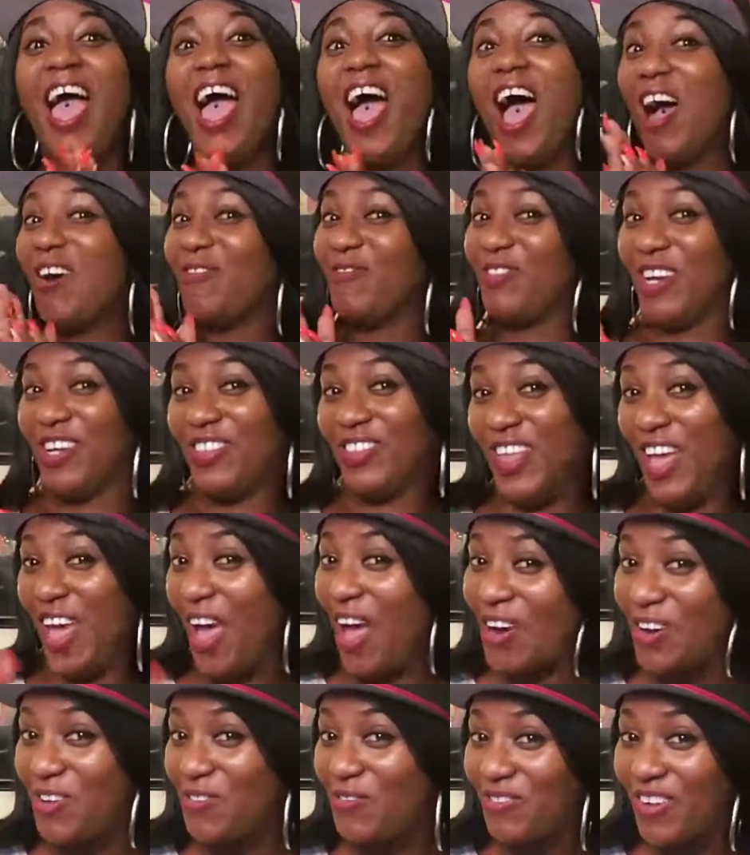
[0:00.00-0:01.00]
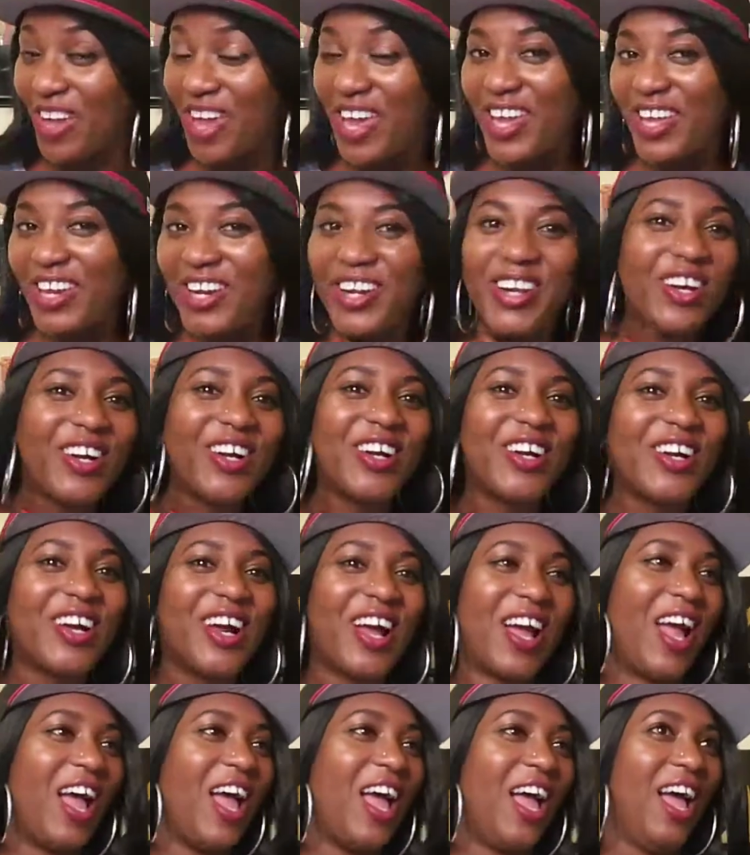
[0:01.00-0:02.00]
I've done the
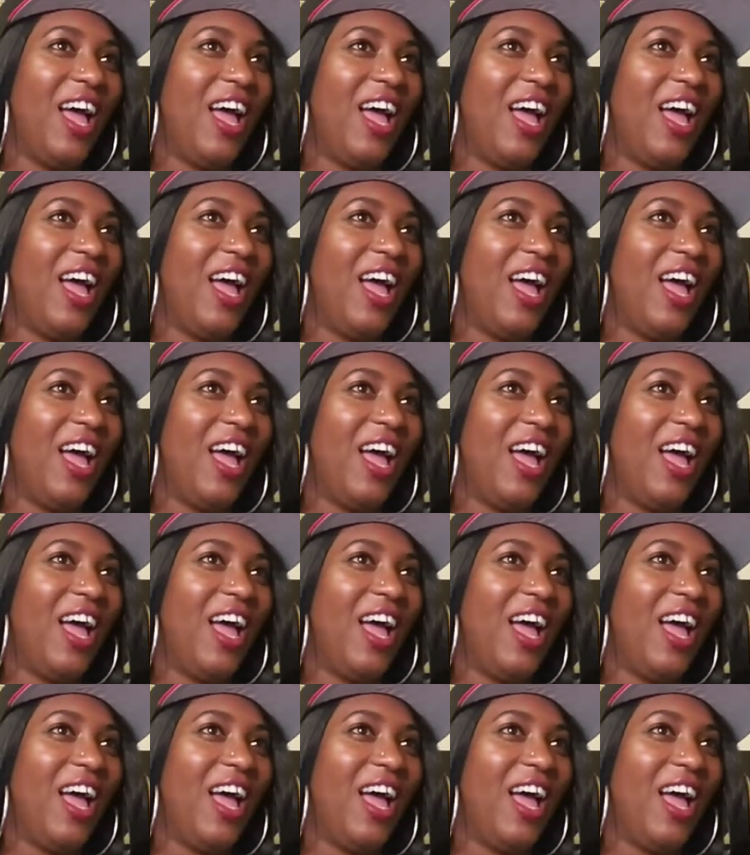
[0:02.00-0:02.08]
elevator.